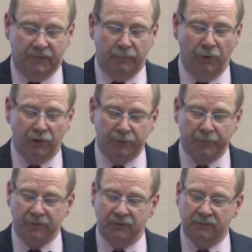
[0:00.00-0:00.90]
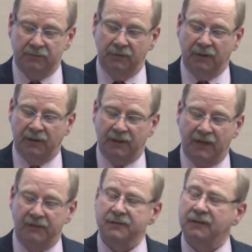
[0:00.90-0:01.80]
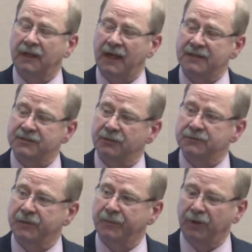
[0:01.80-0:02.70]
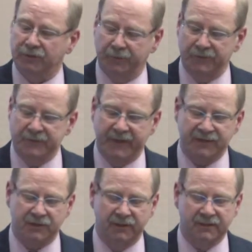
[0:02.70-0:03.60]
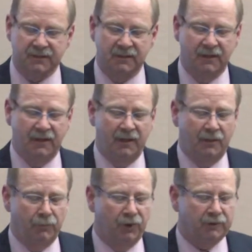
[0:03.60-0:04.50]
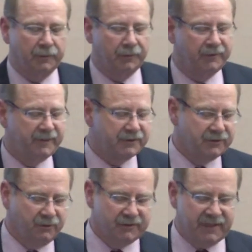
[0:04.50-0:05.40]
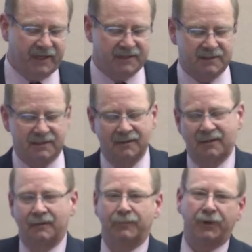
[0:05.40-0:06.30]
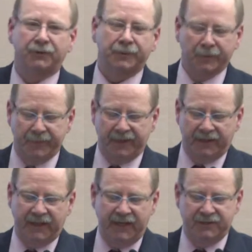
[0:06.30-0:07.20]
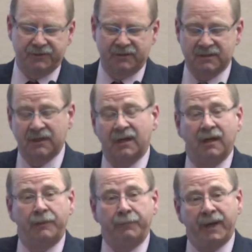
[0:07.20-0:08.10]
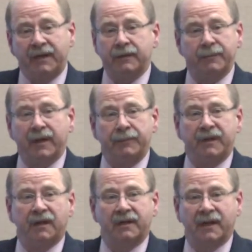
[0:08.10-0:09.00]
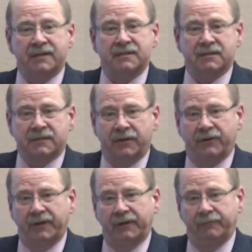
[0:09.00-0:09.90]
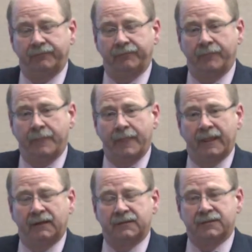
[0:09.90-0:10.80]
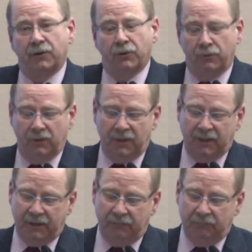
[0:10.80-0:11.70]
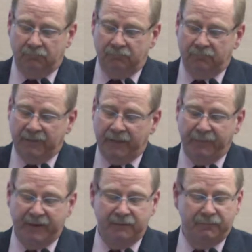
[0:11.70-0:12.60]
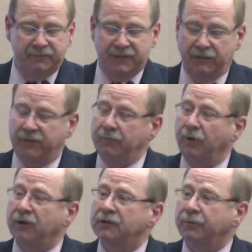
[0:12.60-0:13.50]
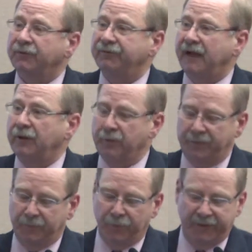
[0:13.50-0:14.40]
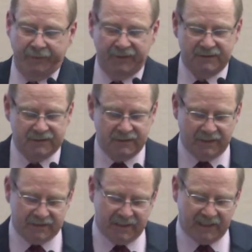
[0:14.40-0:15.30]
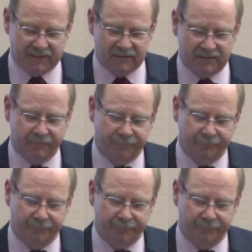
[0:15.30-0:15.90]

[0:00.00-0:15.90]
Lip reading: Multiple consults with multiple specialists, multiple additional tests, multiple medications. Many may be unnecessary. So that may generate multiple follow-up appointments and tests.